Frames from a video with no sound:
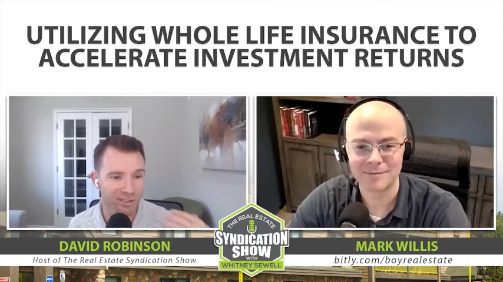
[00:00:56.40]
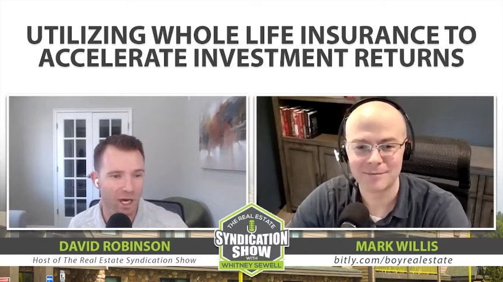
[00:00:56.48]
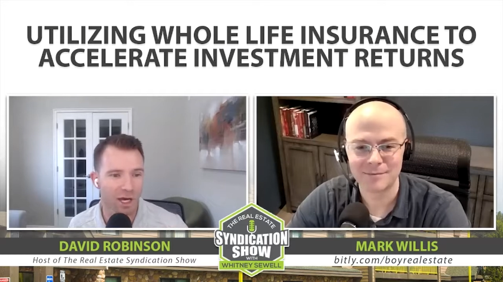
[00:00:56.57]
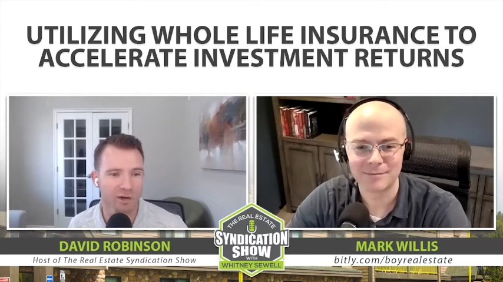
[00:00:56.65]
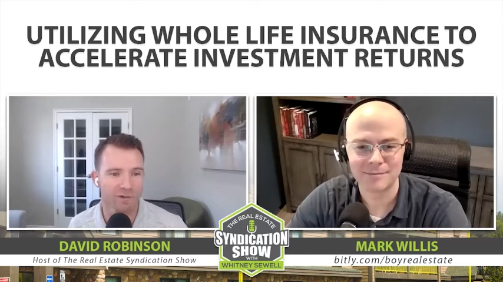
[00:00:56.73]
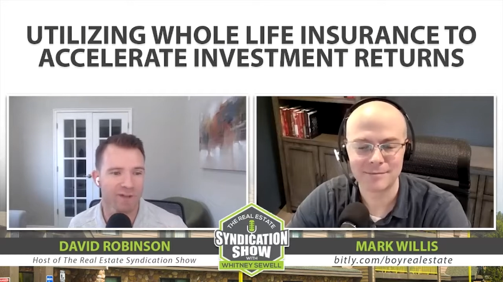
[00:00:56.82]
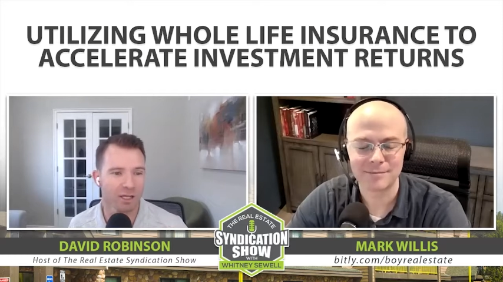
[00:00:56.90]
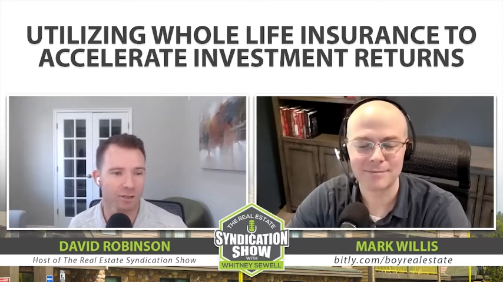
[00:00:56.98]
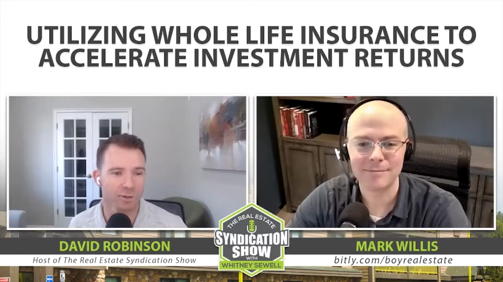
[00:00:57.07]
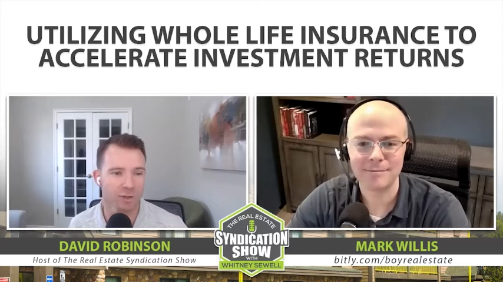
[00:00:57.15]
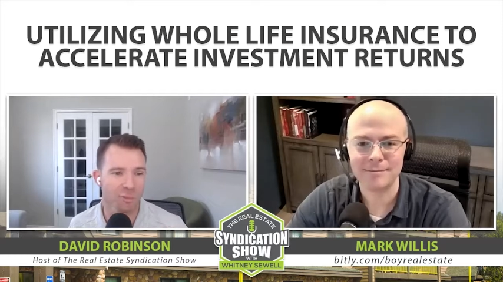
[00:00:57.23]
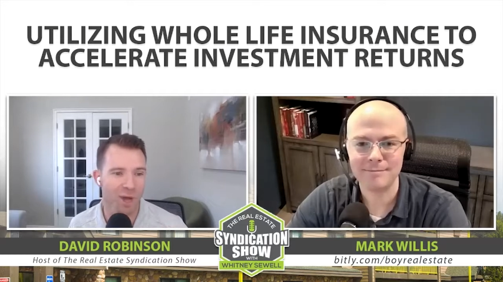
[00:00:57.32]
Speaker 1: a ton of
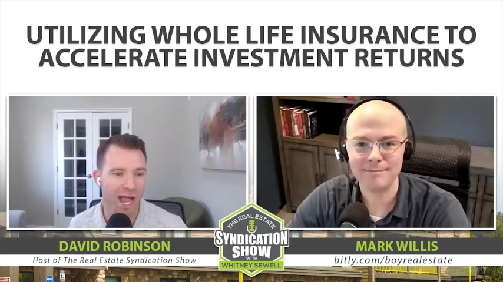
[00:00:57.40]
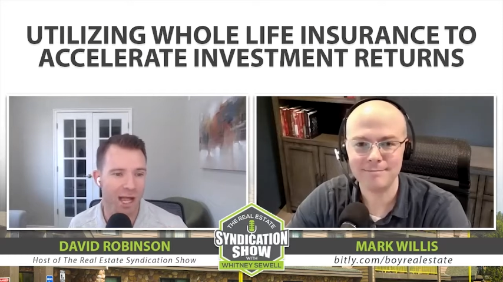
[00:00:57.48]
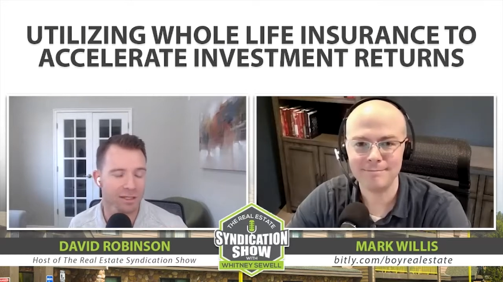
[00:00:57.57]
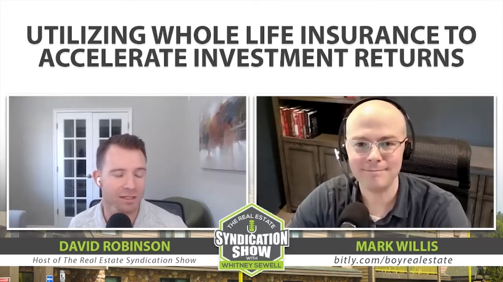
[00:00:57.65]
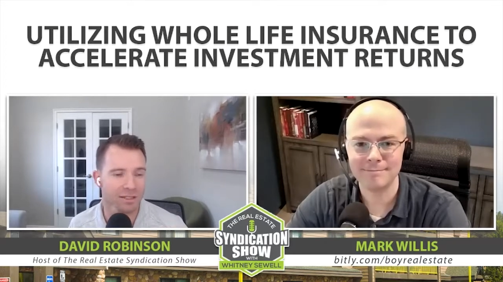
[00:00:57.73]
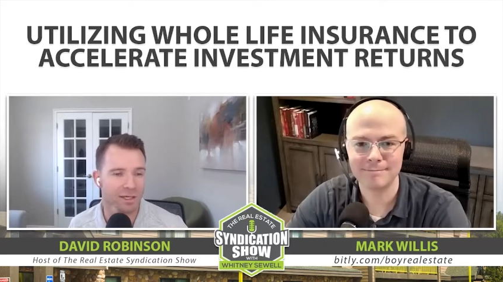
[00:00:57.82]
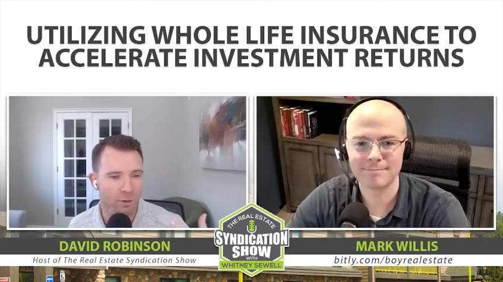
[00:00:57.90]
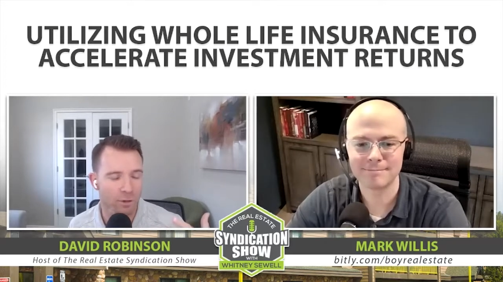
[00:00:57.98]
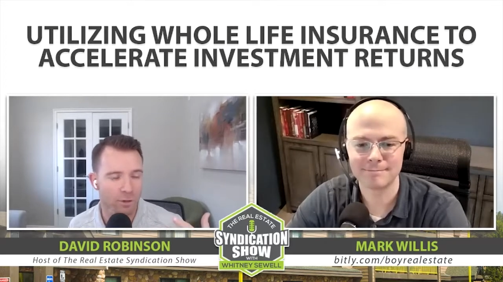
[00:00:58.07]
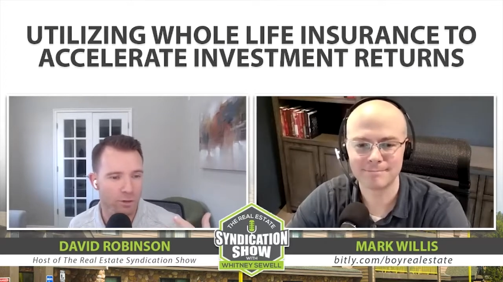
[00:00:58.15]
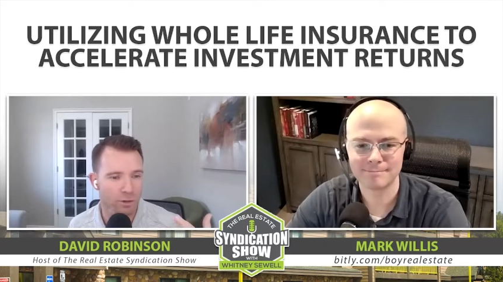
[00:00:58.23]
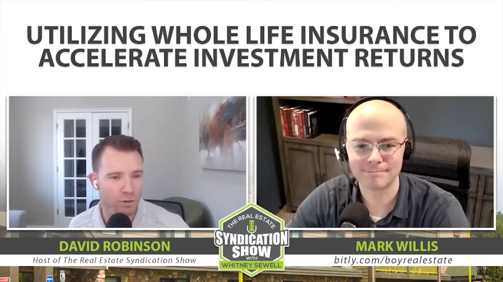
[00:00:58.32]
value in the past.
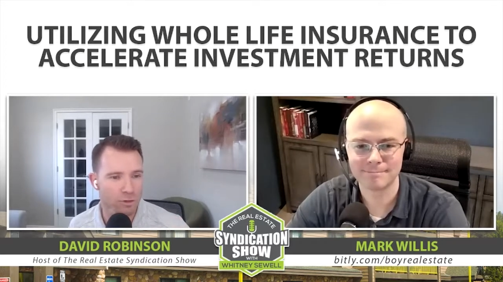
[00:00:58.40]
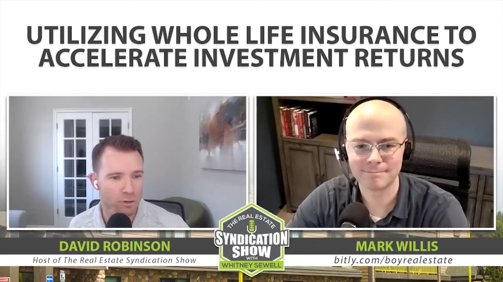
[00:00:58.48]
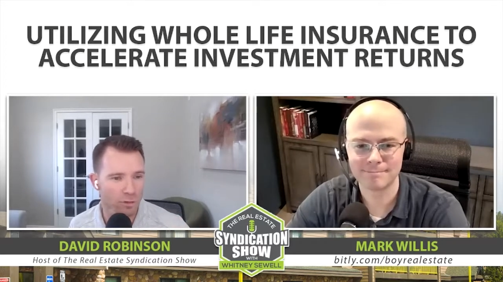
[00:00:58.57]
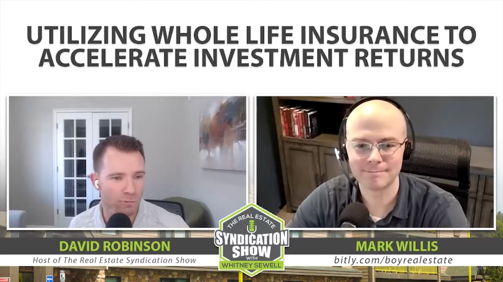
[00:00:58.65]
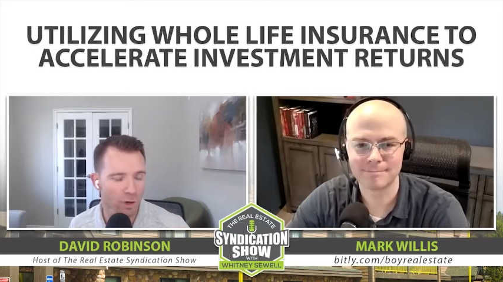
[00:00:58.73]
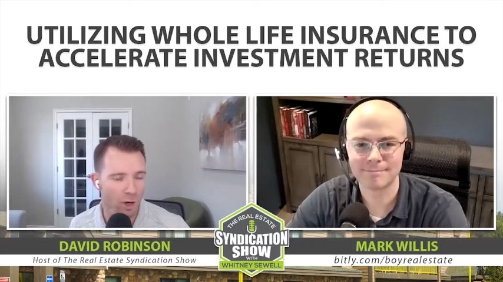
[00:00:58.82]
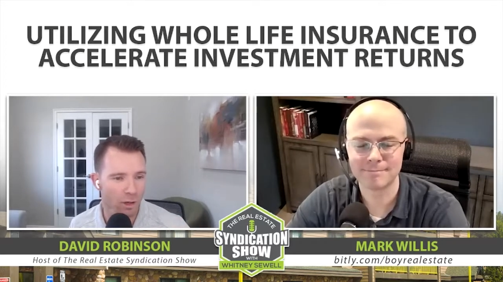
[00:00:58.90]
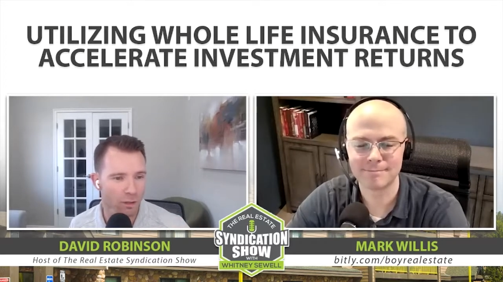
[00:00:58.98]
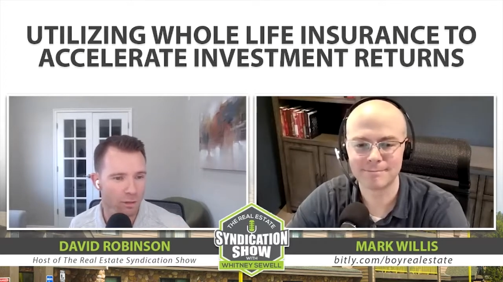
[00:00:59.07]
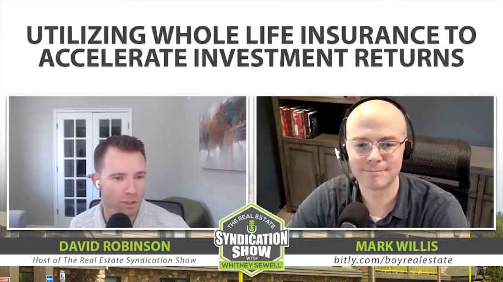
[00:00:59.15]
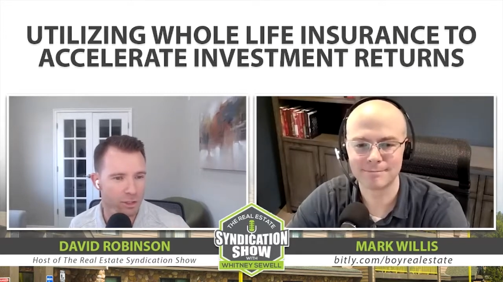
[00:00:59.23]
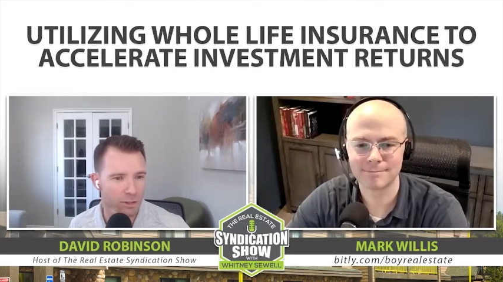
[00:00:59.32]
For those of our
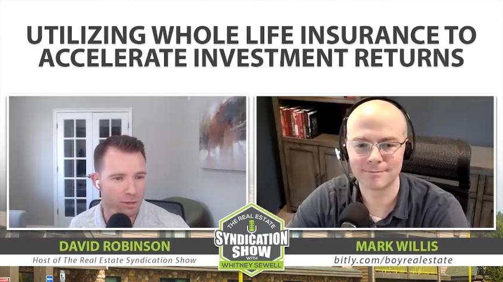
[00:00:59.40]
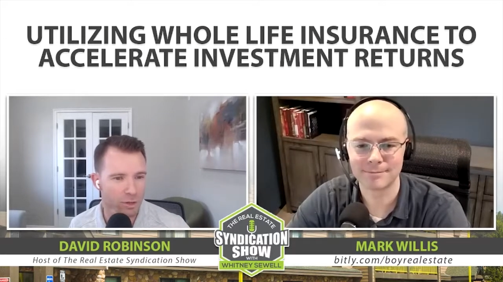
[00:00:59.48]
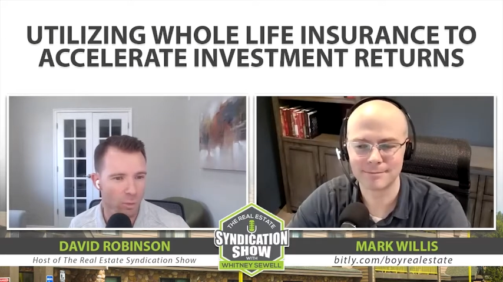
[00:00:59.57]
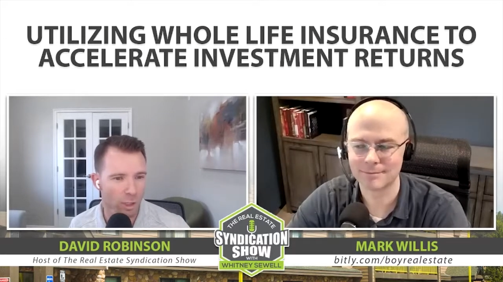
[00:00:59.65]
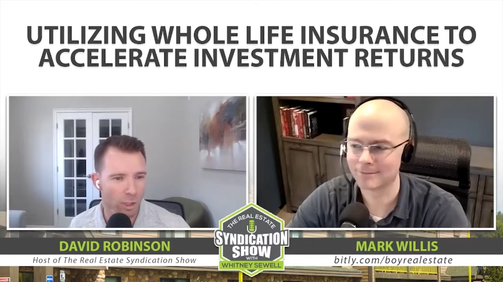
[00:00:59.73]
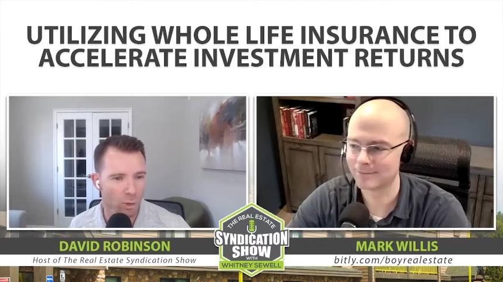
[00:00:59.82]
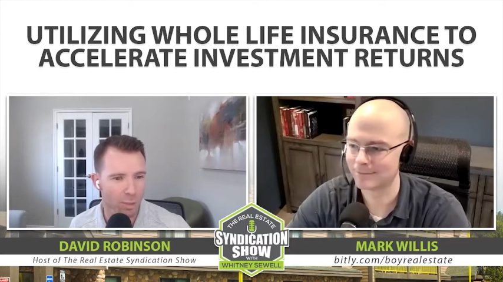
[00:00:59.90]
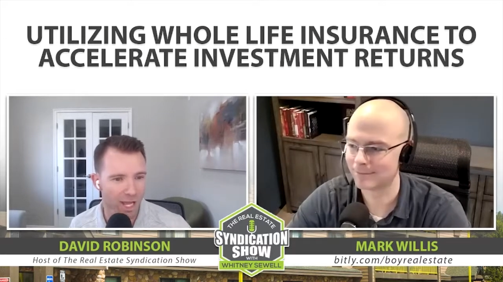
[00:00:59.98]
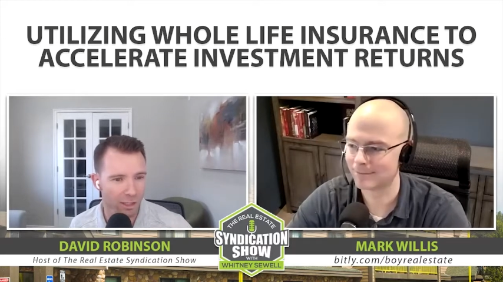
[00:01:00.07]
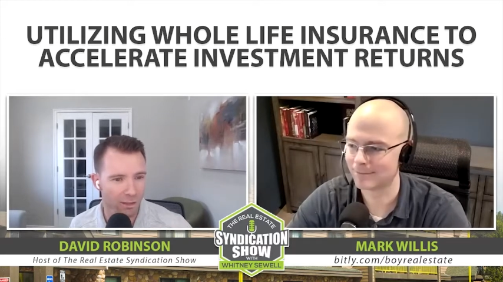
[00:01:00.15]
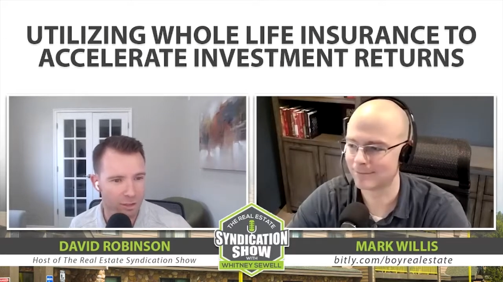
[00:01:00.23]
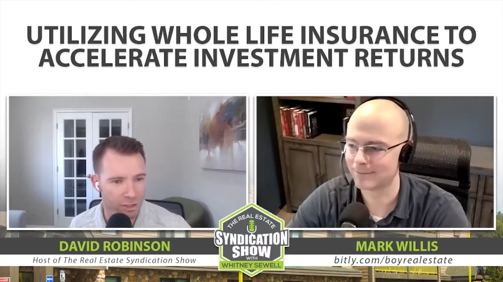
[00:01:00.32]
listeners that want to go back
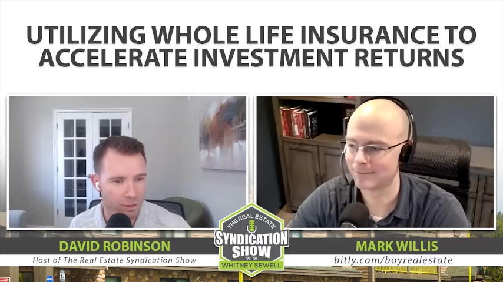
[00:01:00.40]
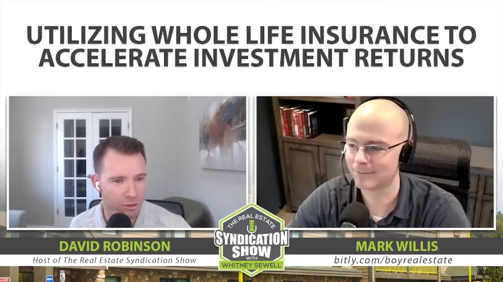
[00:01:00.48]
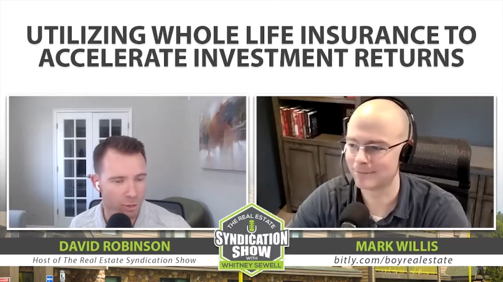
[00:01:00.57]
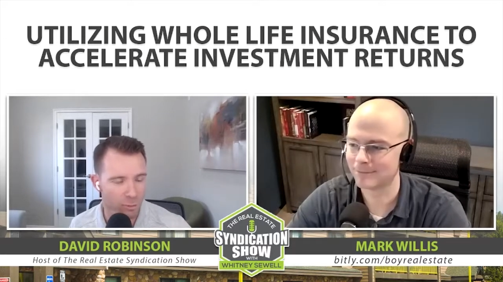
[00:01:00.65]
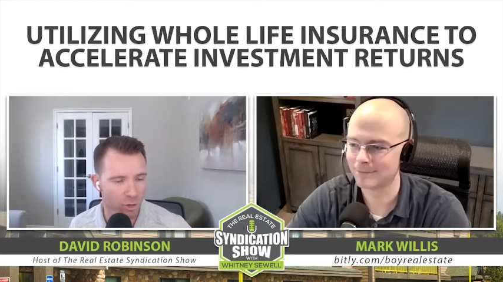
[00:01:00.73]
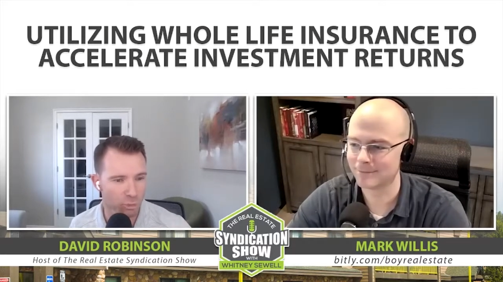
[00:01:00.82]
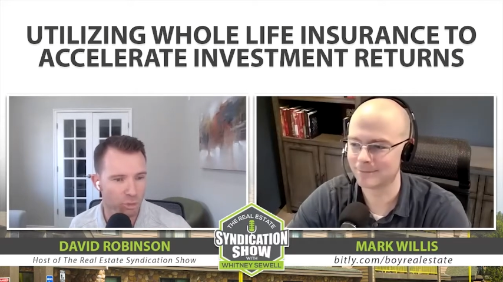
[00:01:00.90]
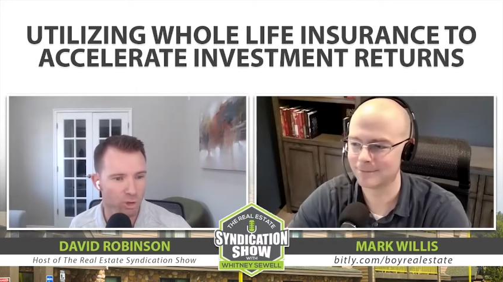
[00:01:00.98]
and listen to some of your